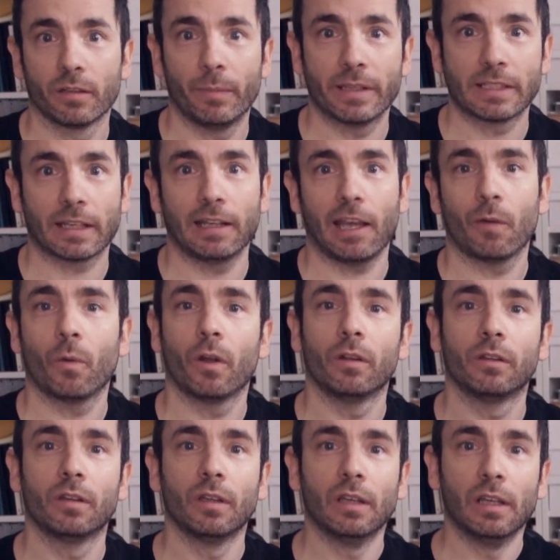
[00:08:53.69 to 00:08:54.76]
Basically, I
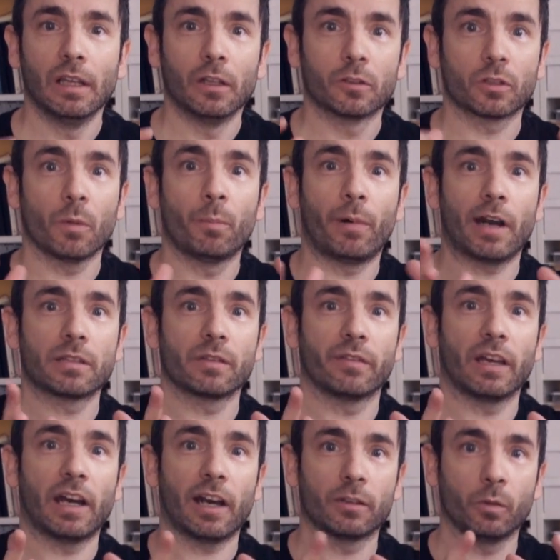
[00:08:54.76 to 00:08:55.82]
want some parts of the
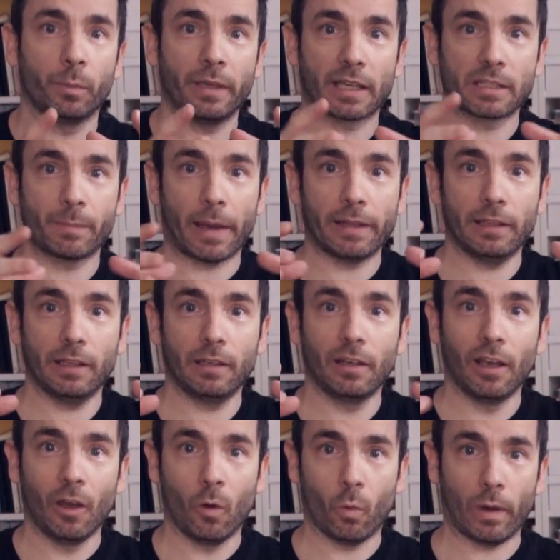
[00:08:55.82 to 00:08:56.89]
heart to be expanding
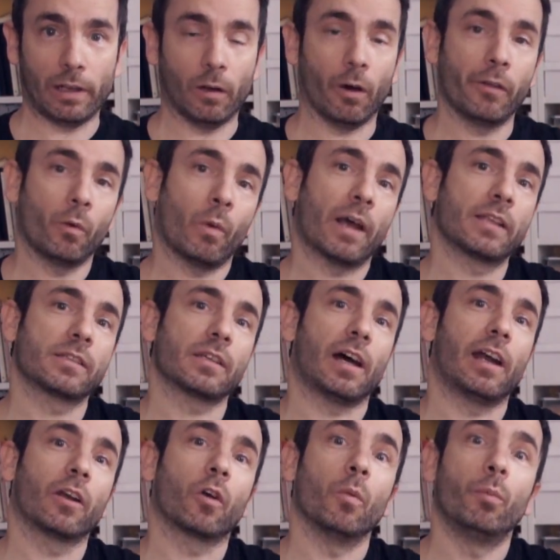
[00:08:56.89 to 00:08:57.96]
while other ones
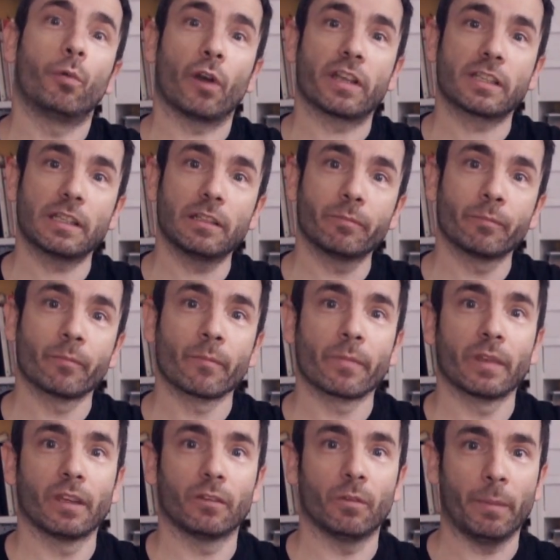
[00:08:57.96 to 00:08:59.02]
are compressing
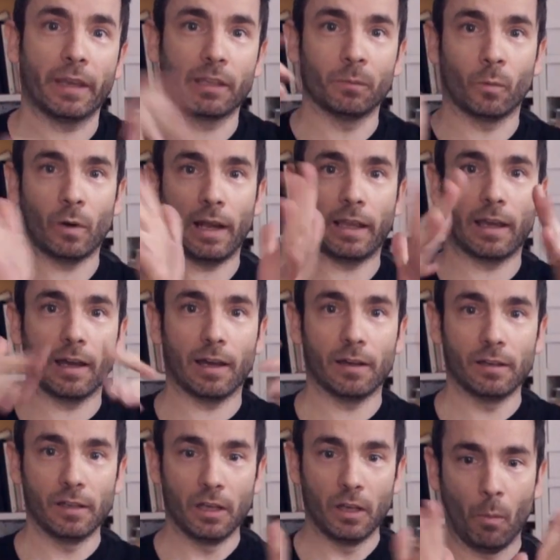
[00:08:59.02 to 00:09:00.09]
to make it more like a
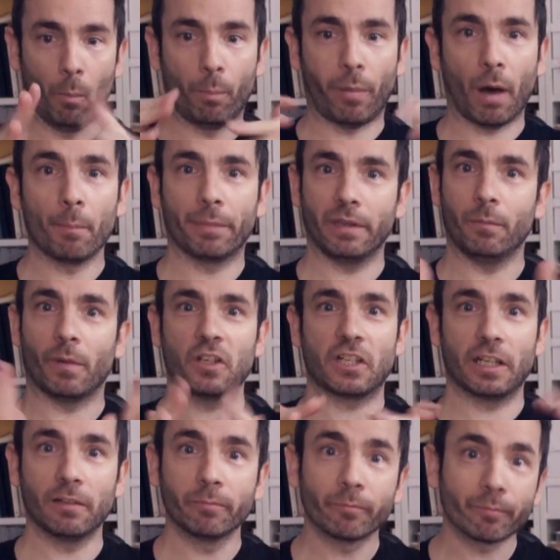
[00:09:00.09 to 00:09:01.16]
pumping
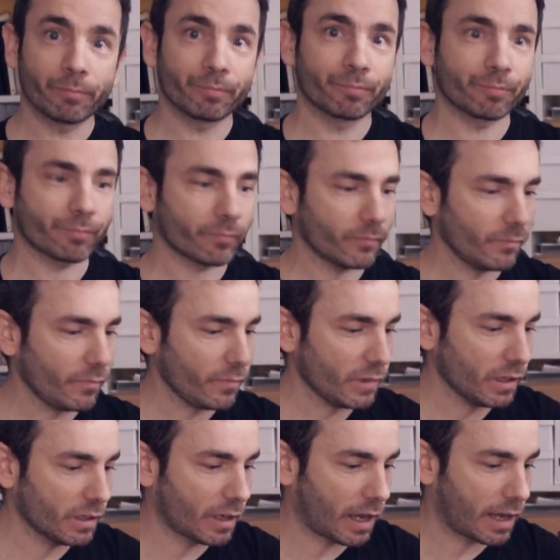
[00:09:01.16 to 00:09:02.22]
machine.
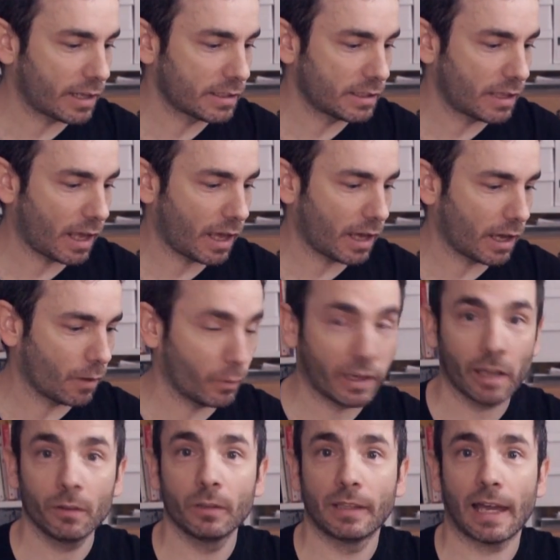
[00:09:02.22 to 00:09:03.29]
And we
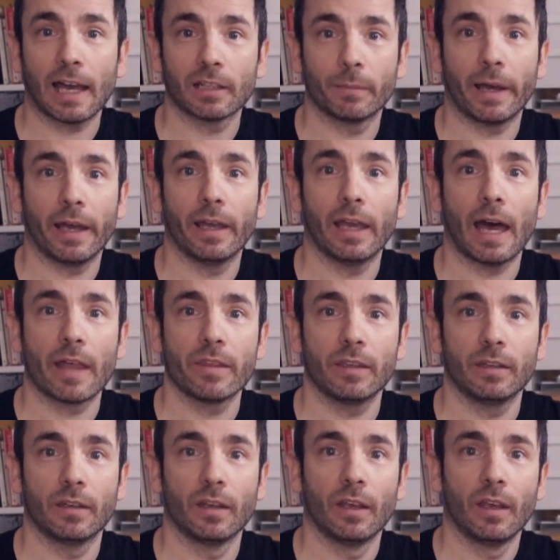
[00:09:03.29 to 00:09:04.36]
can do that by
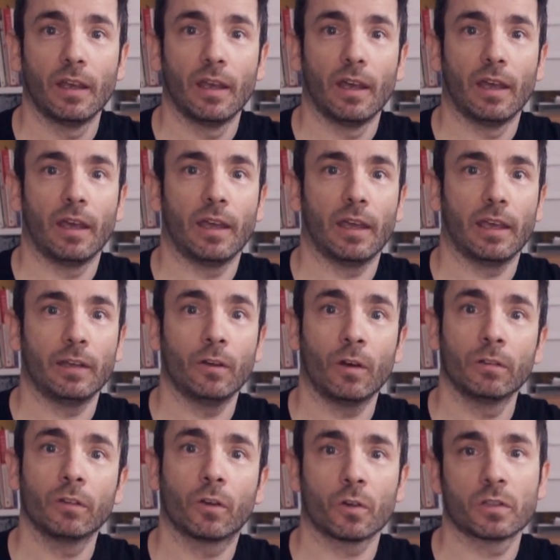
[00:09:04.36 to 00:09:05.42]
adding a
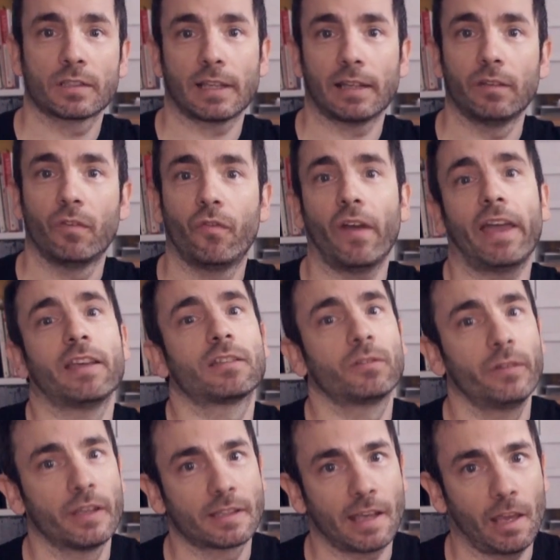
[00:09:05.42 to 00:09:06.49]
non-constant phase to
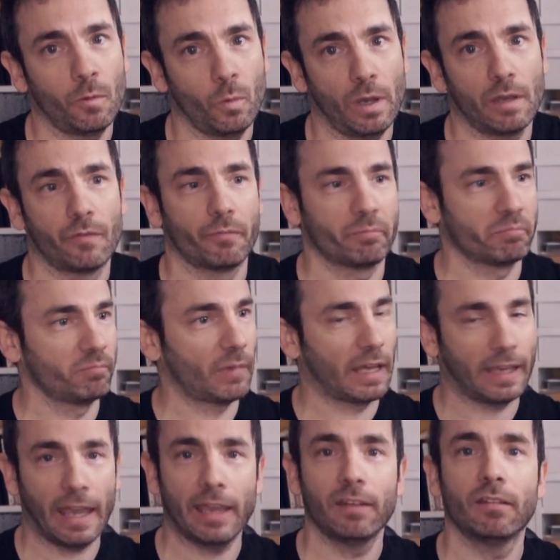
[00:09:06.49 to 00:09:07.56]
the sine wave.
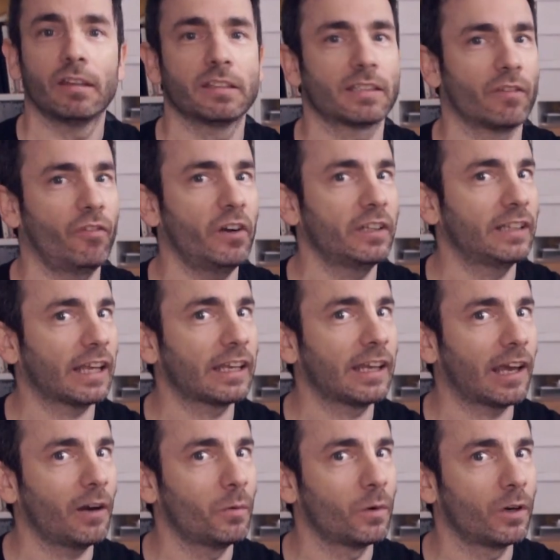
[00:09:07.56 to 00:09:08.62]
Again, it's a very
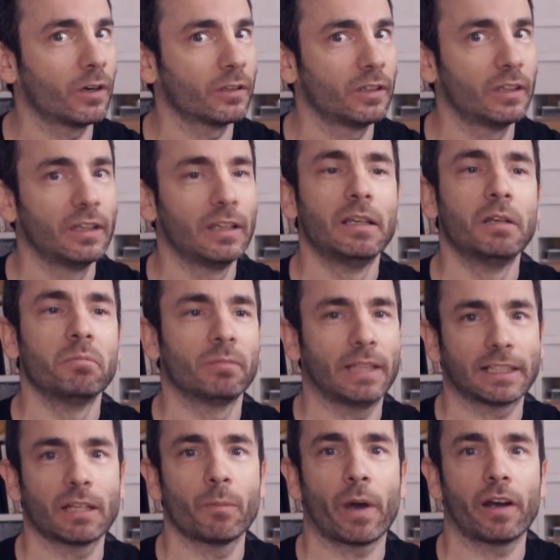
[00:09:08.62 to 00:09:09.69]
technical word,
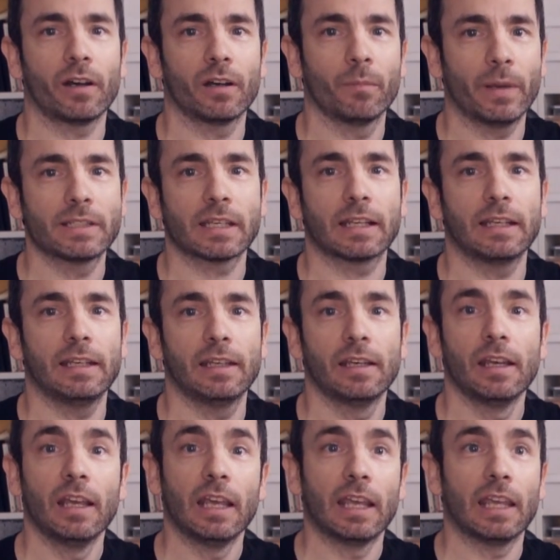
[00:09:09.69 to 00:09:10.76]
doesn't matter. Basically,
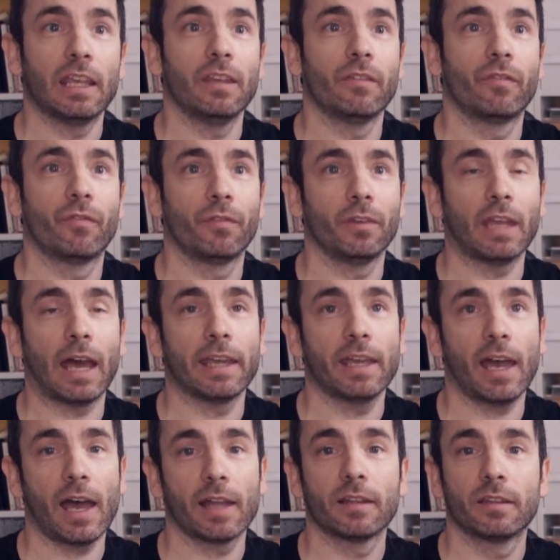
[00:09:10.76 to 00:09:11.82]
if I
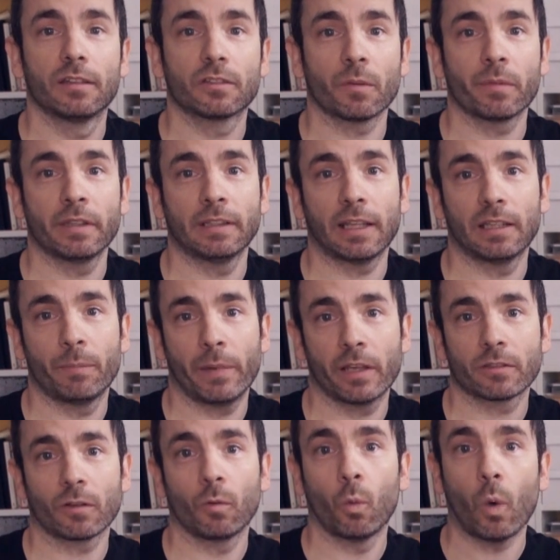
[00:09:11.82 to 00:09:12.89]
add something that depends
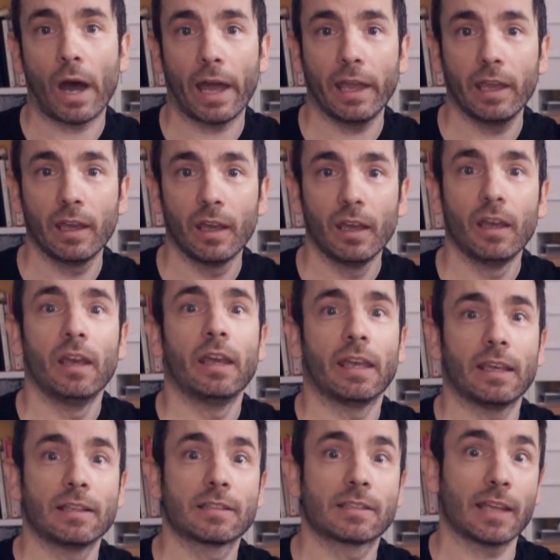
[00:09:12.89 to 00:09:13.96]
on y
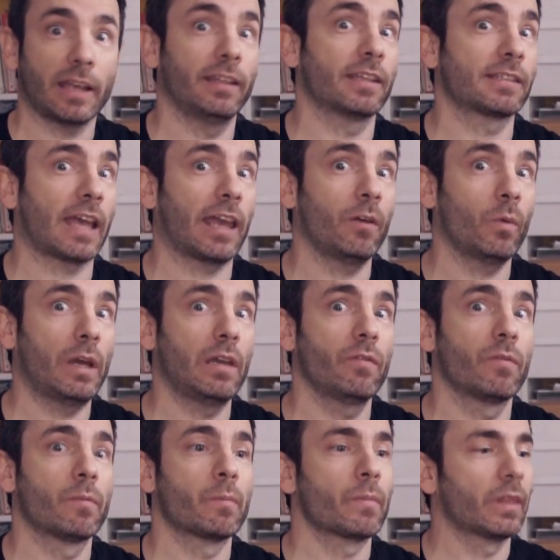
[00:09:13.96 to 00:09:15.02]
inside the sine wave,
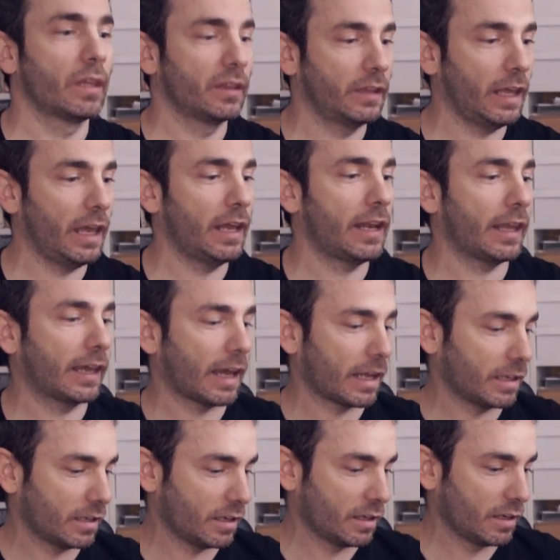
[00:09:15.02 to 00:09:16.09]
then I
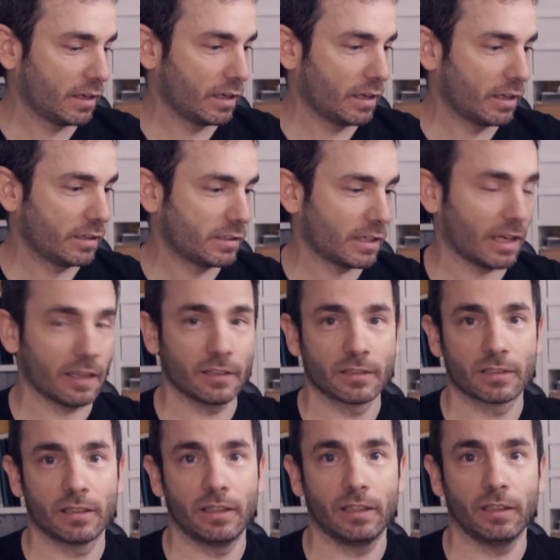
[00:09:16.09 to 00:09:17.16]
can change
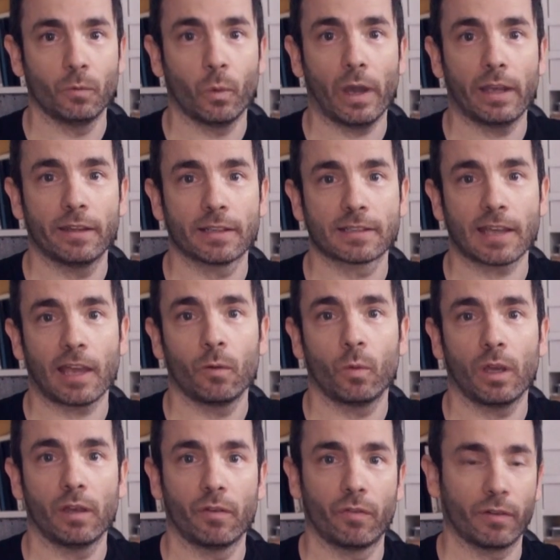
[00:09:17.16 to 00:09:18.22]
the way the sine
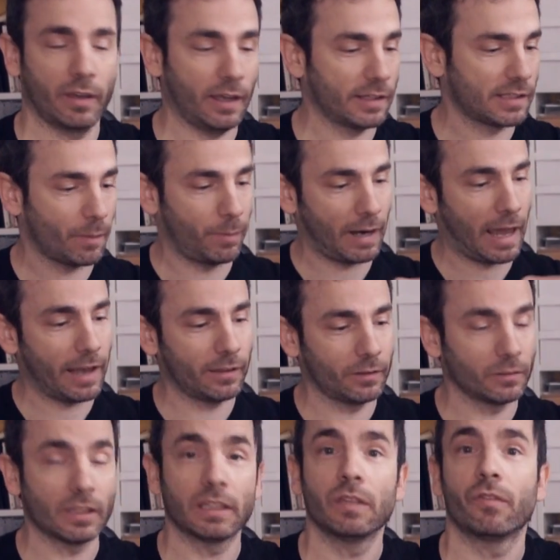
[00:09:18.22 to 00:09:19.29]
wave gets applied to
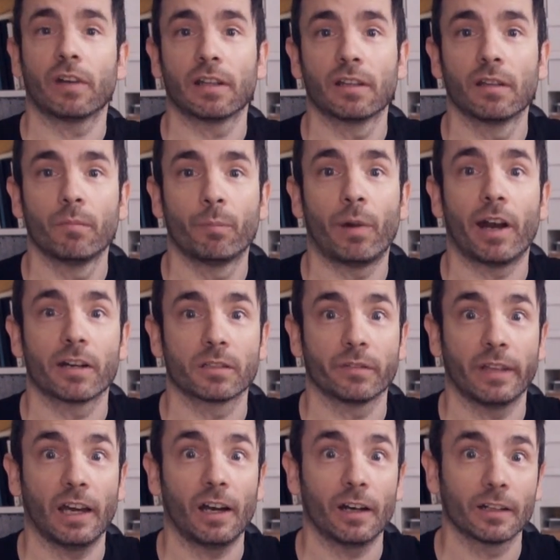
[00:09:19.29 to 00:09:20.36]
the different parts of the
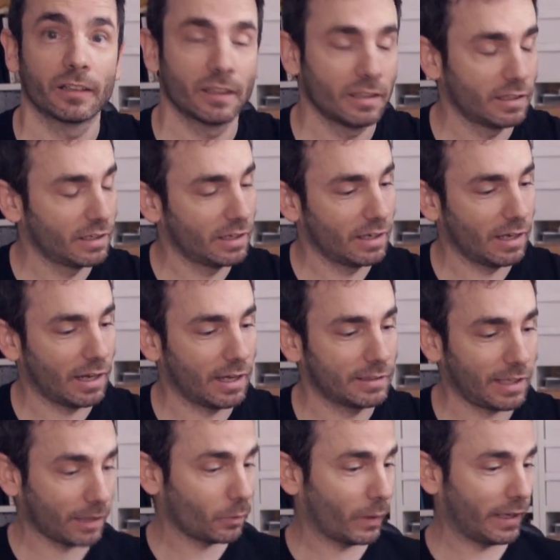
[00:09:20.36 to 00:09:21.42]
heart. And
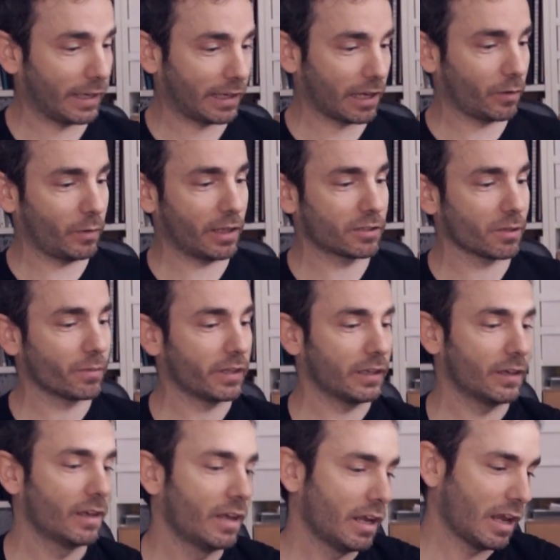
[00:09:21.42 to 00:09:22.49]
that way I can create something
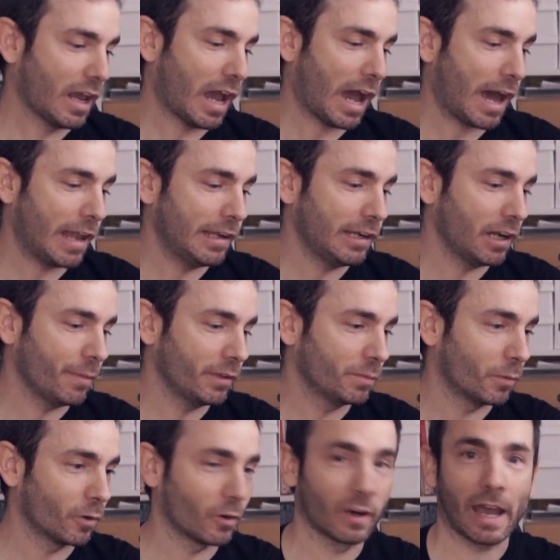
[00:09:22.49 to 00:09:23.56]
a little bit
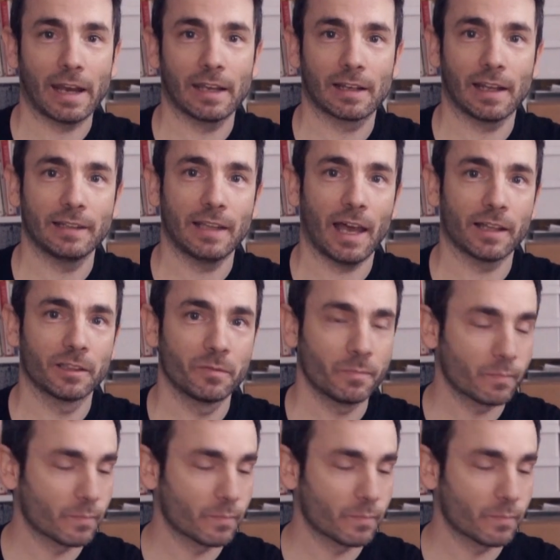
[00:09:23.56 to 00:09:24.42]
more organic like that.